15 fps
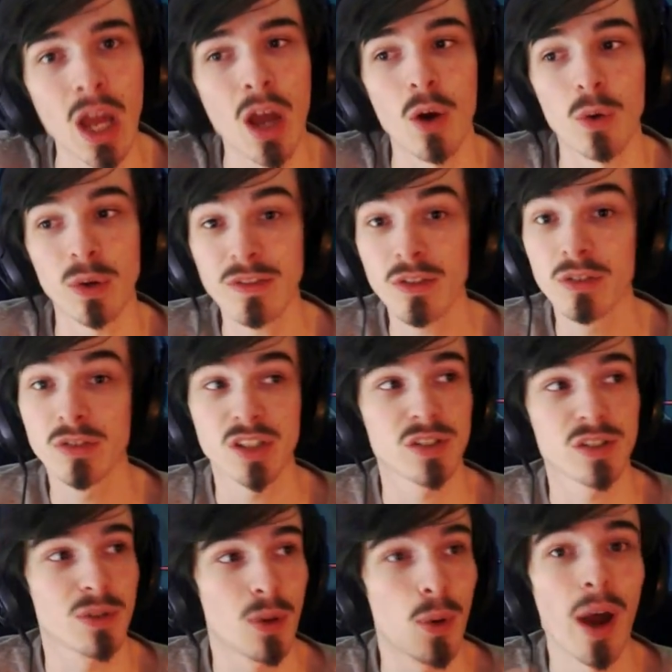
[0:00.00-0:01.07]
or even
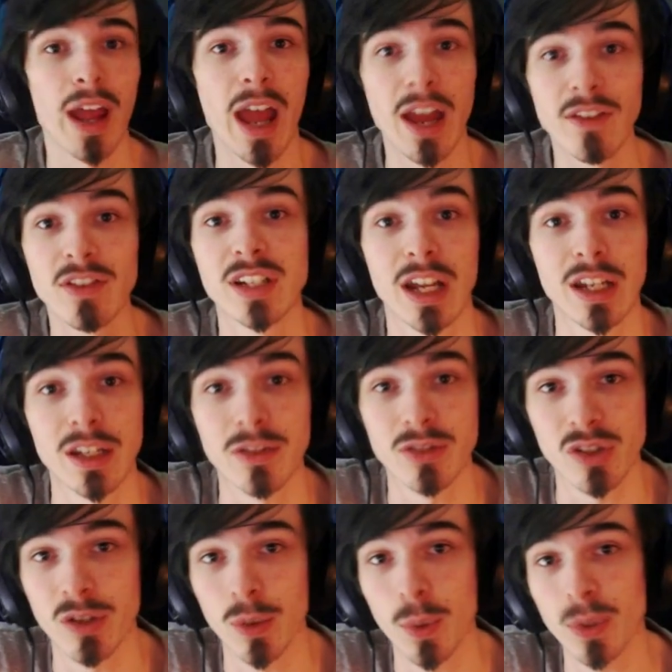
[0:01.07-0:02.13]
just quite a heavy tank if
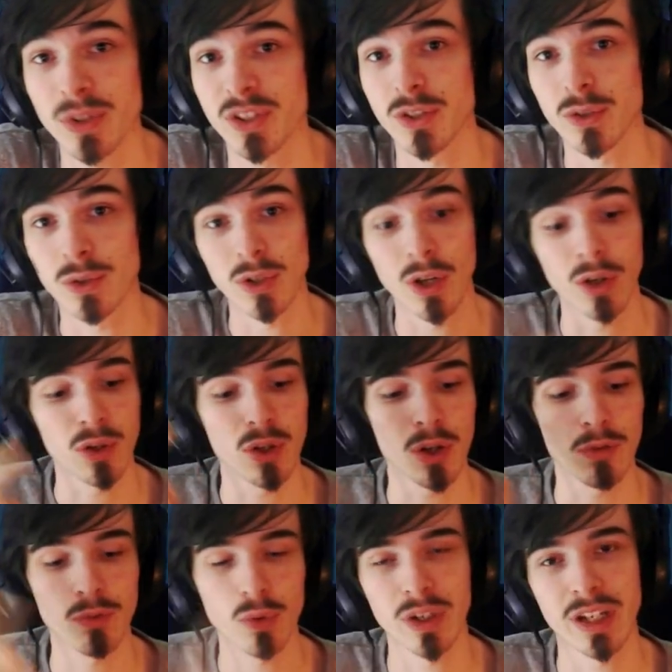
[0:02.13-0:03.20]
she really wants to. You know, you go
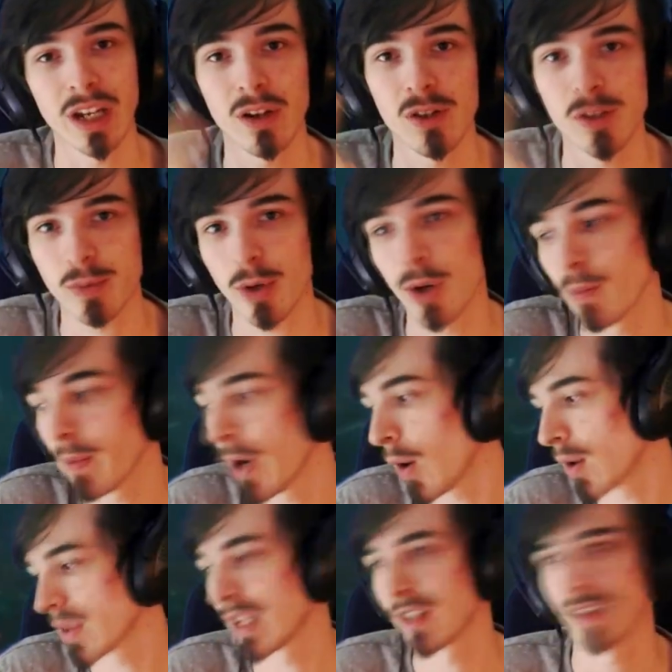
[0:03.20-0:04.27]
Runic Echo's Proto Belt
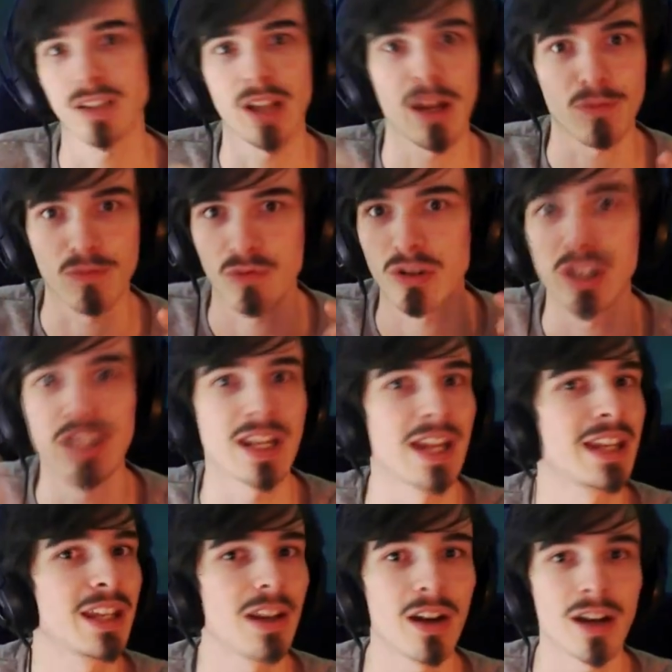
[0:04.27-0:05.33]
and then just like really
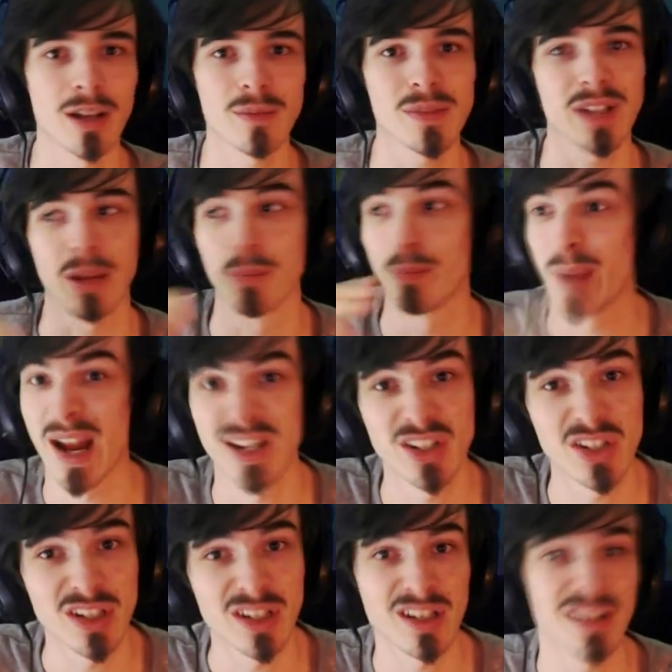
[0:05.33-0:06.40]
tanky items like
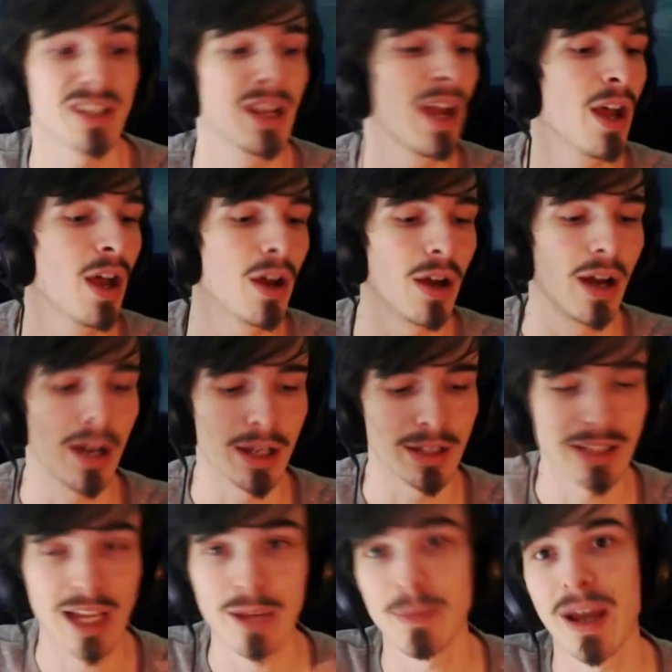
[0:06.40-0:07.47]
Banshees,
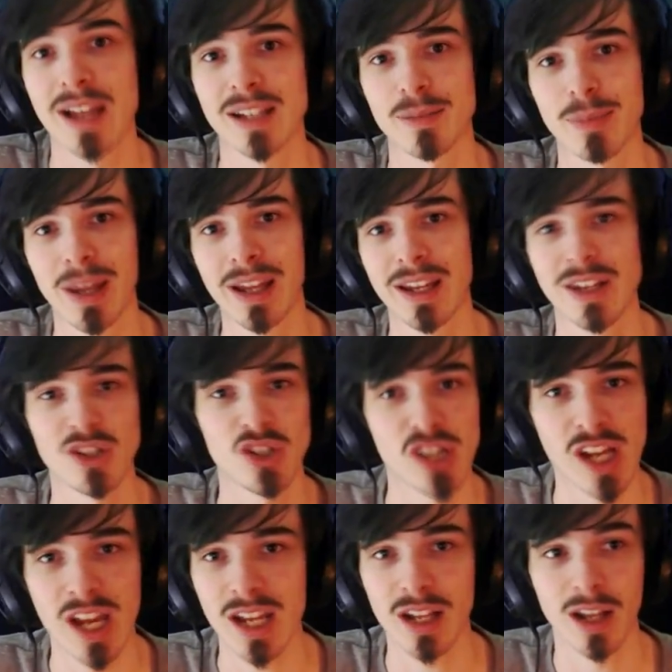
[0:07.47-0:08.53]
Dead Man's Plate,
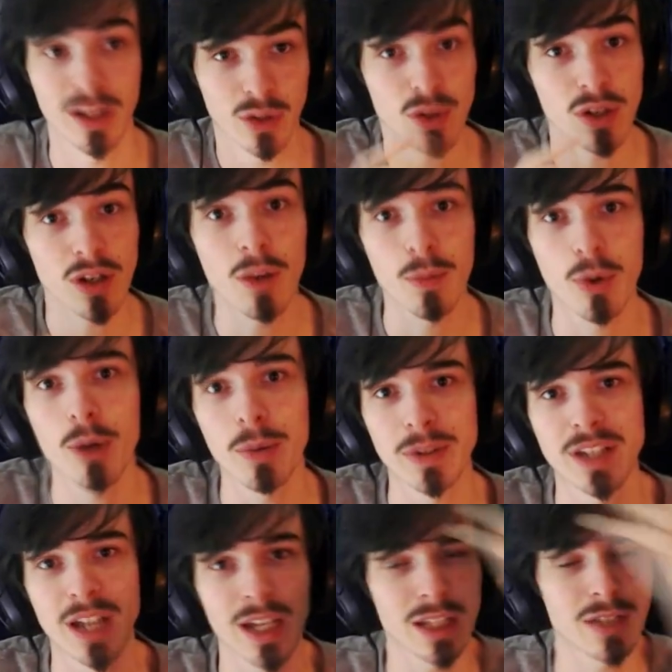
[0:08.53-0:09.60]
GA. Like you can go proper
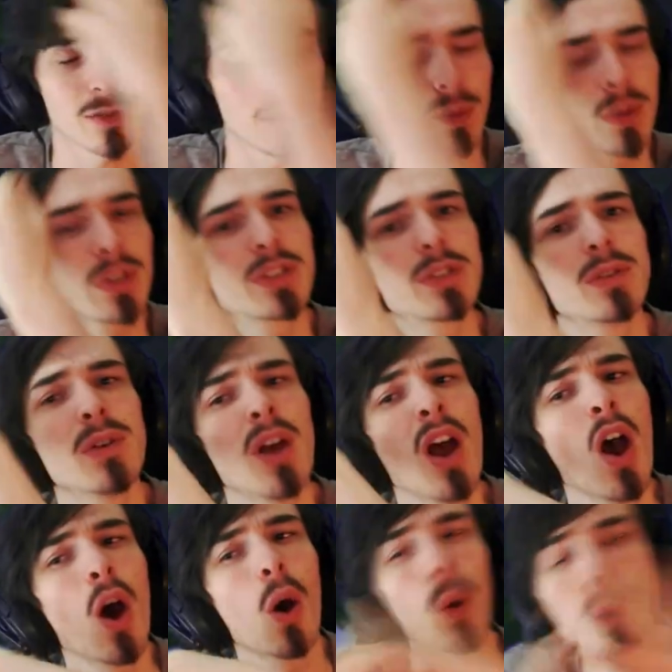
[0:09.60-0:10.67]
tank if you want to,
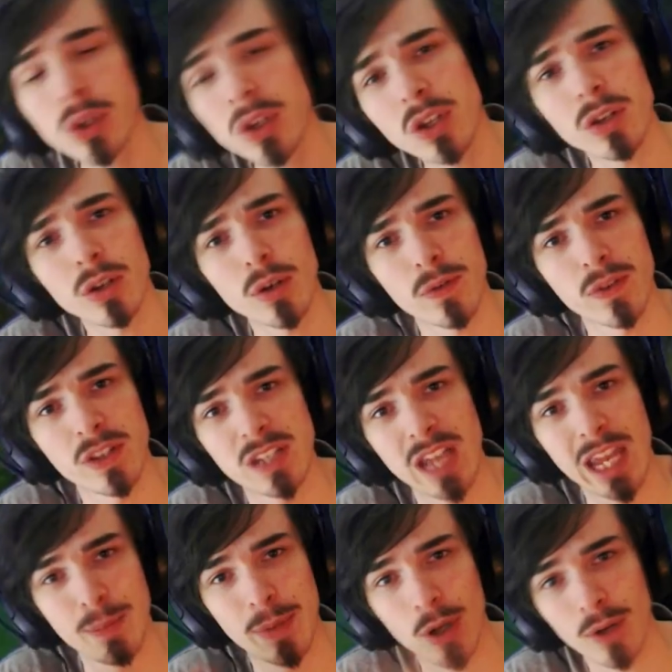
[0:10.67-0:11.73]
or you can go for these
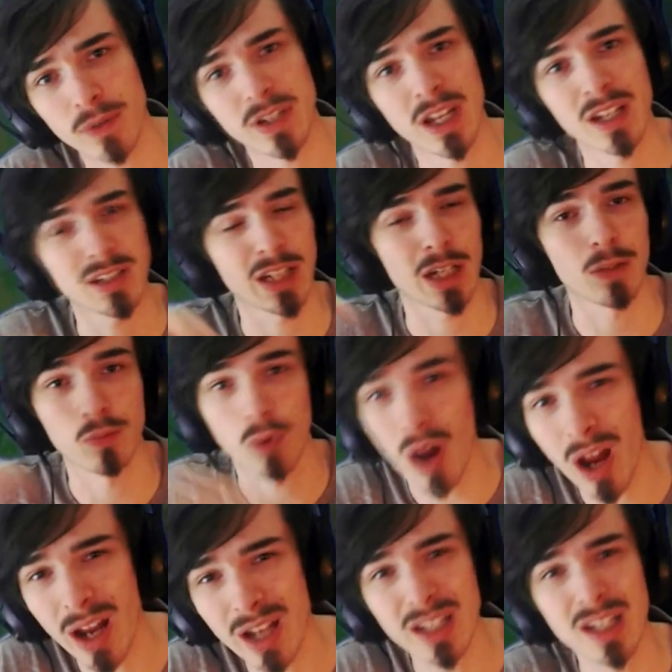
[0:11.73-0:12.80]
AP off tanks like
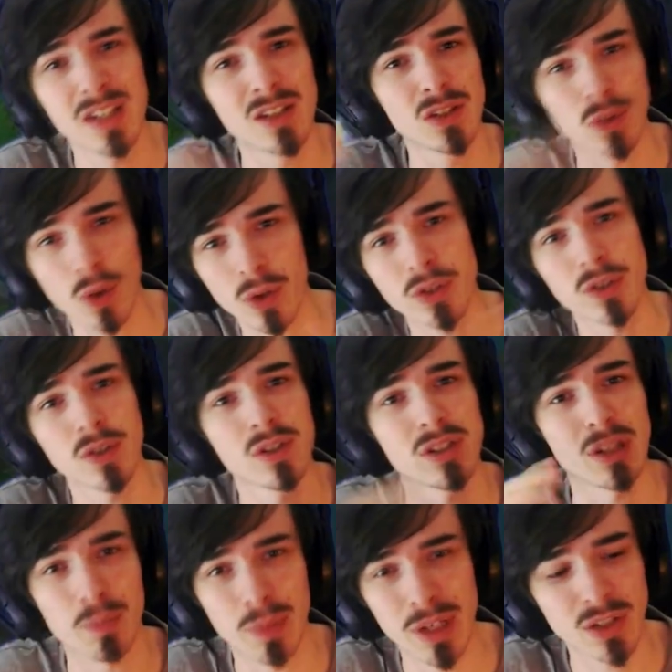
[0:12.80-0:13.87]
Riley's, Zonya's,
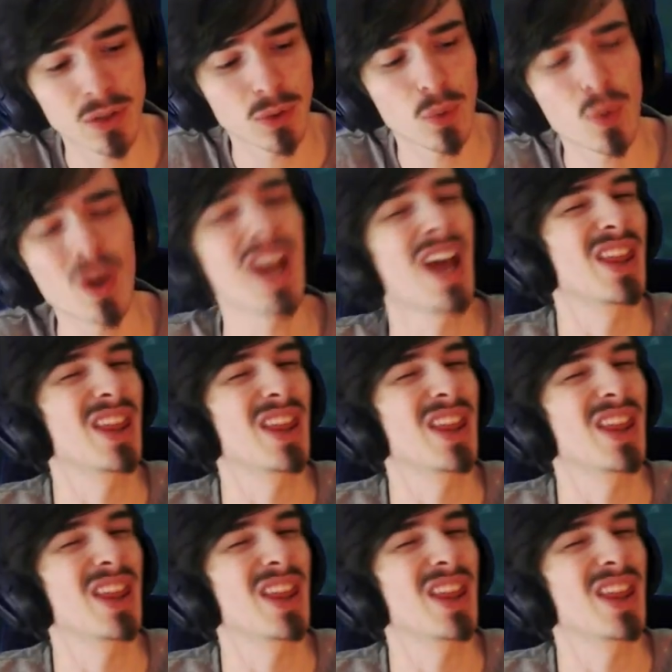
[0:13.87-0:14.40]
Abyssal.